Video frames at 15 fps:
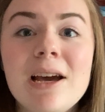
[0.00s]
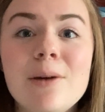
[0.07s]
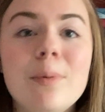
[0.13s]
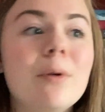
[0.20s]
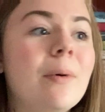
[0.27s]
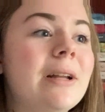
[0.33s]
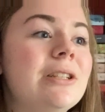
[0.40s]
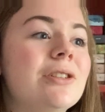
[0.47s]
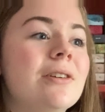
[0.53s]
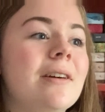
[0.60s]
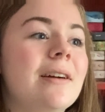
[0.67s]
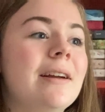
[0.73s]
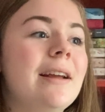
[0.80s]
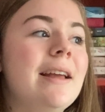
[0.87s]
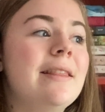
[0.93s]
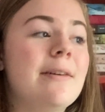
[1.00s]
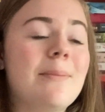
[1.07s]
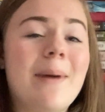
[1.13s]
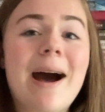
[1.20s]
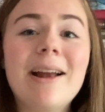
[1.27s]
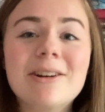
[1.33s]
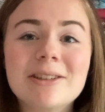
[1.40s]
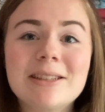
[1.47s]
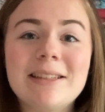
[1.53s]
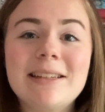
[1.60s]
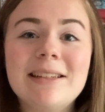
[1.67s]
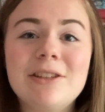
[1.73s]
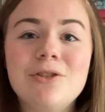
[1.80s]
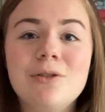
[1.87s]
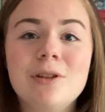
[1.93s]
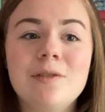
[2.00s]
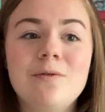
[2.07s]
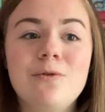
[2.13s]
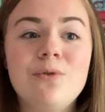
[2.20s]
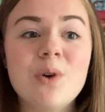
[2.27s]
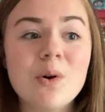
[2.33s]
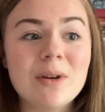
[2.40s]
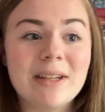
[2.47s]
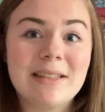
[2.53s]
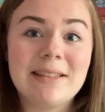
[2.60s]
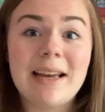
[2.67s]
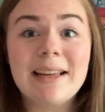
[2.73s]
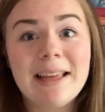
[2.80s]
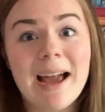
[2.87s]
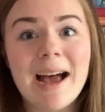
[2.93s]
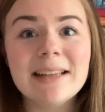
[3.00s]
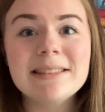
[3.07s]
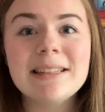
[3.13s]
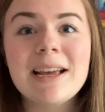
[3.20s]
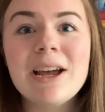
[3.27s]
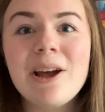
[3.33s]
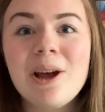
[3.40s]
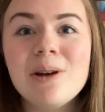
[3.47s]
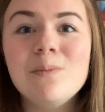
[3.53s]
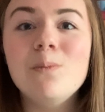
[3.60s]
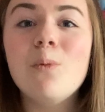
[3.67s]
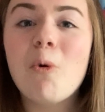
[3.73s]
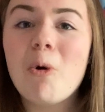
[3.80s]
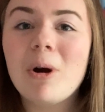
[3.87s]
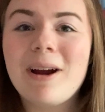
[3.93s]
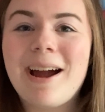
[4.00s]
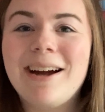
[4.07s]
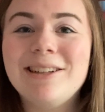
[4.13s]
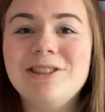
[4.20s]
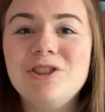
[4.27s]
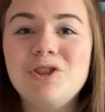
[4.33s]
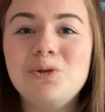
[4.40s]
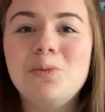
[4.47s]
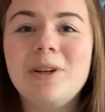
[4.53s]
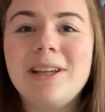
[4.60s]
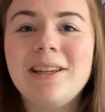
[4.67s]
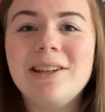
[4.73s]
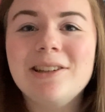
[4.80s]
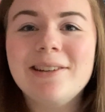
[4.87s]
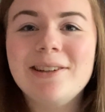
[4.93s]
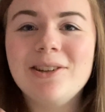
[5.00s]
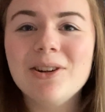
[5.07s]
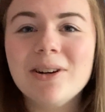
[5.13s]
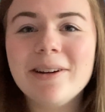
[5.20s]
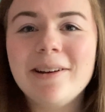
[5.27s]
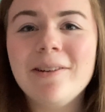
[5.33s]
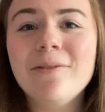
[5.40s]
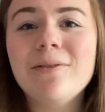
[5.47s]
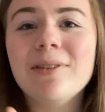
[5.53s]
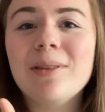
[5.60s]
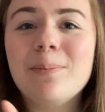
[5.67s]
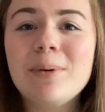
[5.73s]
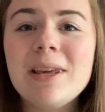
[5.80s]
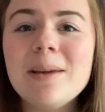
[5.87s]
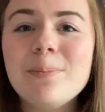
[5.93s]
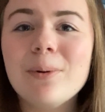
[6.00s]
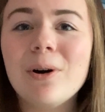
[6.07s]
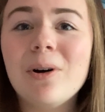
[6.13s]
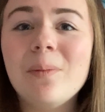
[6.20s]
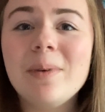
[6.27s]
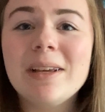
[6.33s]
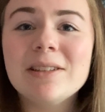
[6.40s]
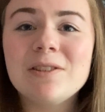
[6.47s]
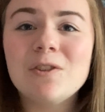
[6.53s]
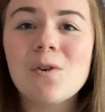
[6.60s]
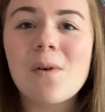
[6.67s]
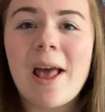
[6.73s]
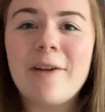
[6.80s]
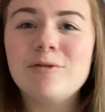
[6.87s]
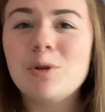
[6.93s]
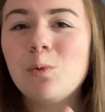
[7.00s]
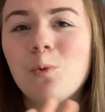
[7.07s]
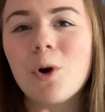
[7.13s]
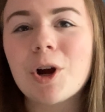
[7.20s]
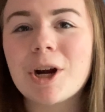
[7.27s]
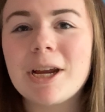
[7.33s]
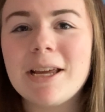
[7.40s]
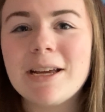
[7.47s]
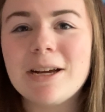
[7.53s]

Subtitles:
But when you're in the monarchy, you can focus, I guess, more on doing good for the people because you don't have to worry